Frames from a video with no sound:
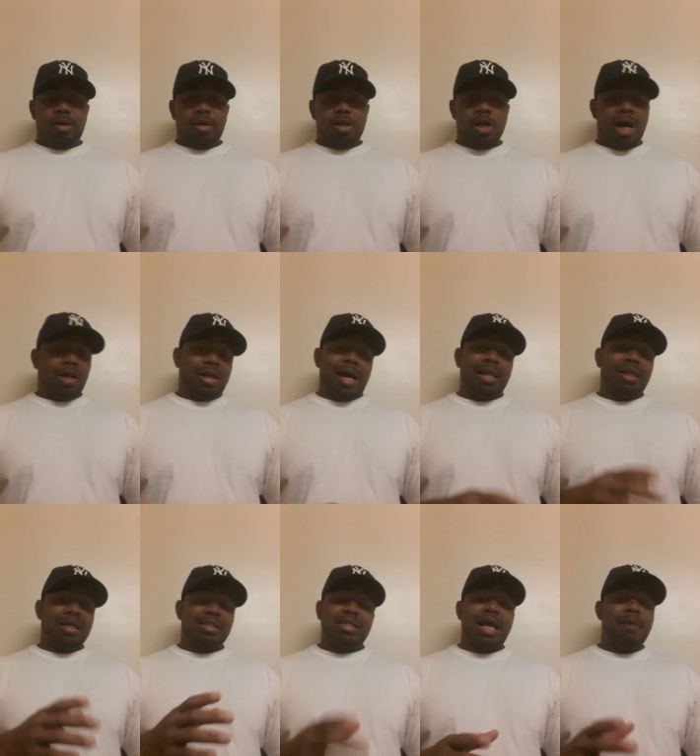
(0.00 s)
You know, now
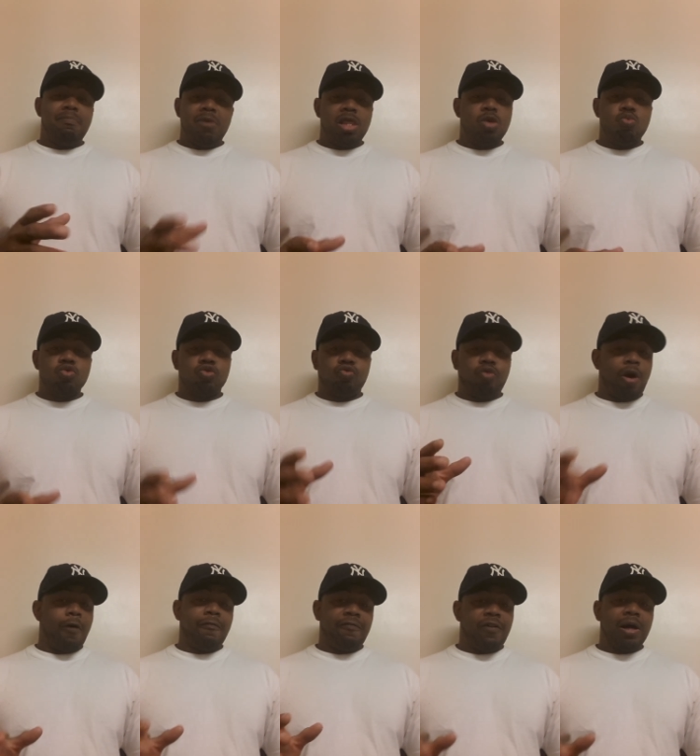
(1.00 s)
unless that mother was
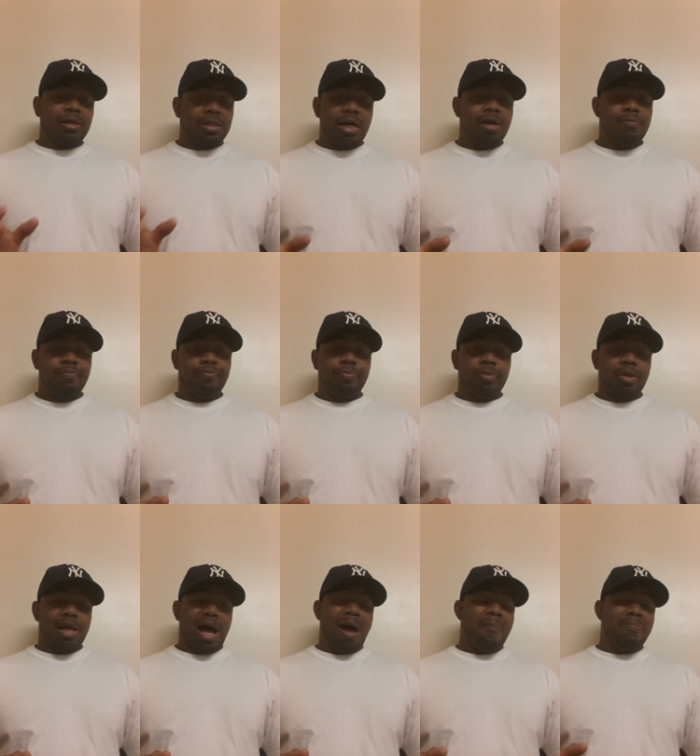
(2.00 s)
real fucked up,
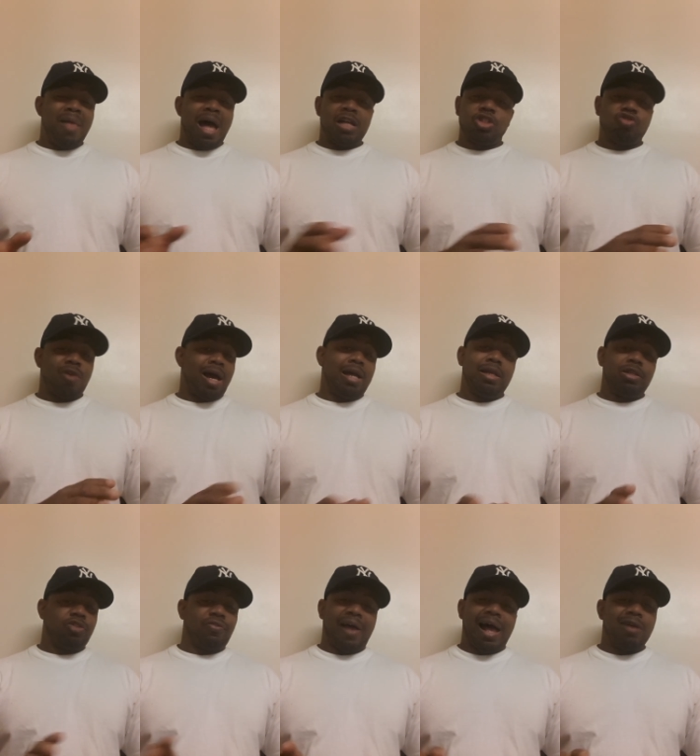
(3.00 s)
I'm not trying to
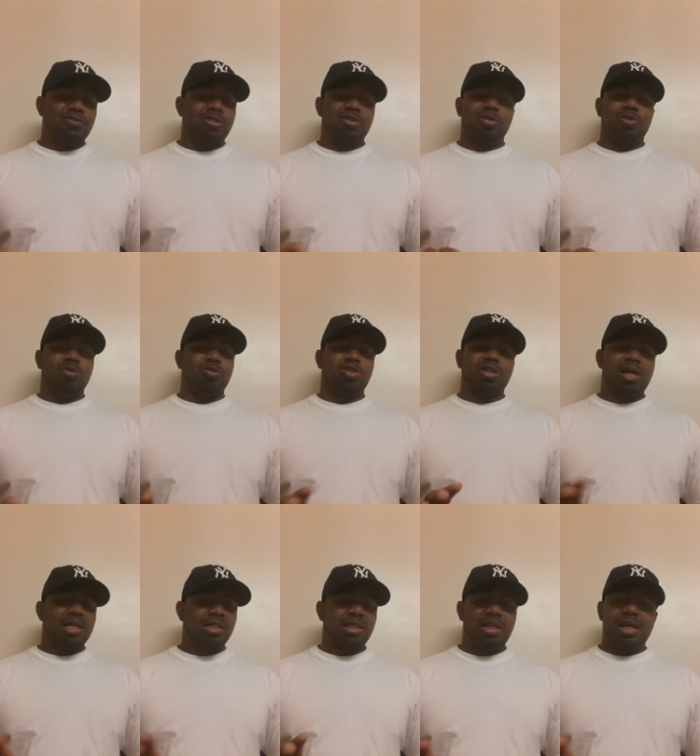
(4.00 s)
file some no
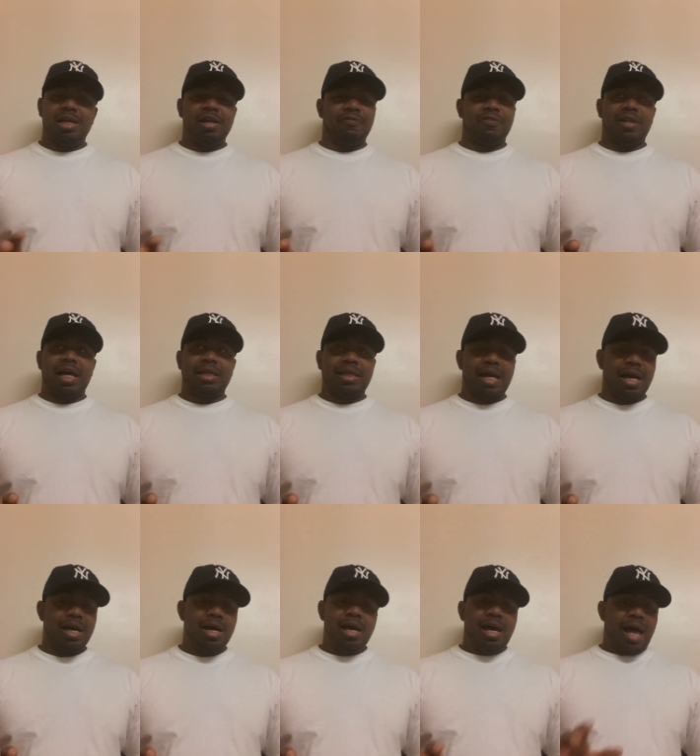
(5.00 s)
custody or nothing like
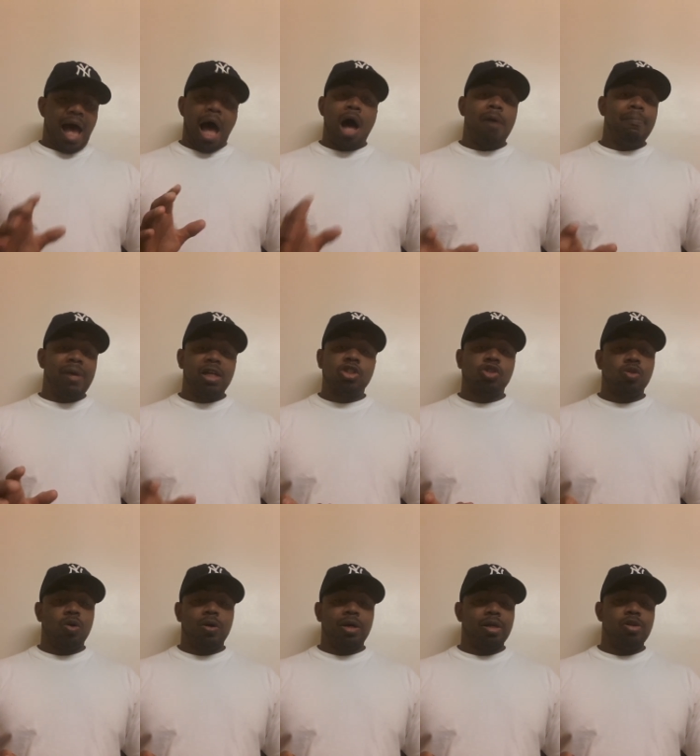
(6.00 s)
that. I'll make
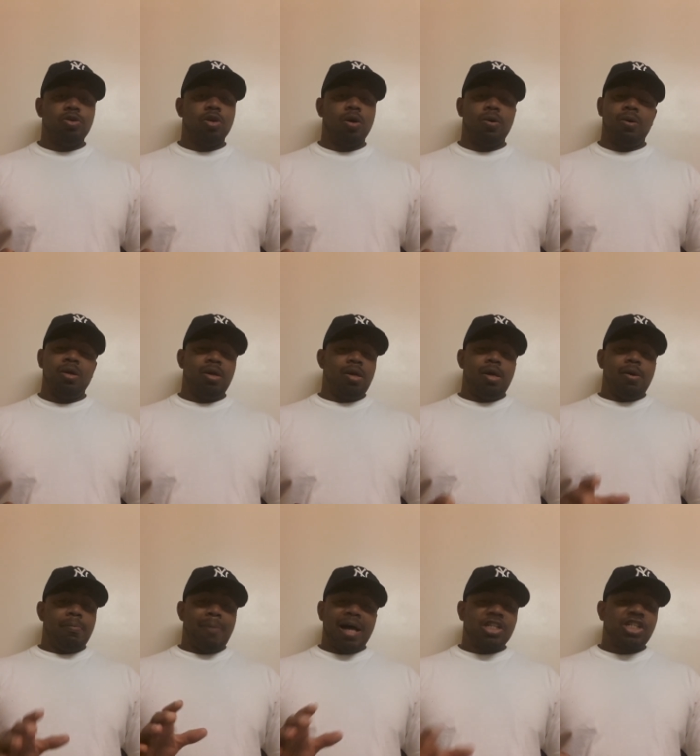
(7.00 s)
sure, you know,
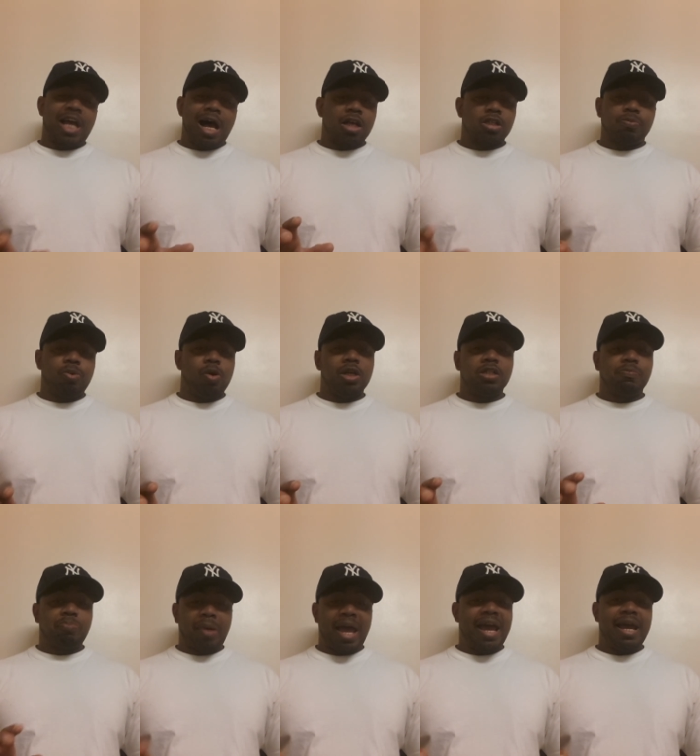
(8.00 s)
my child support is
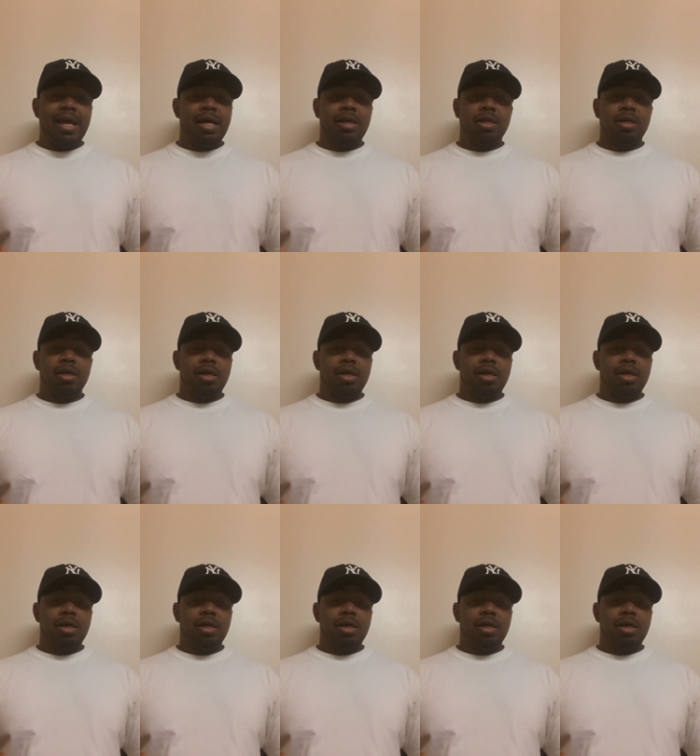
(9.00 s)
paid.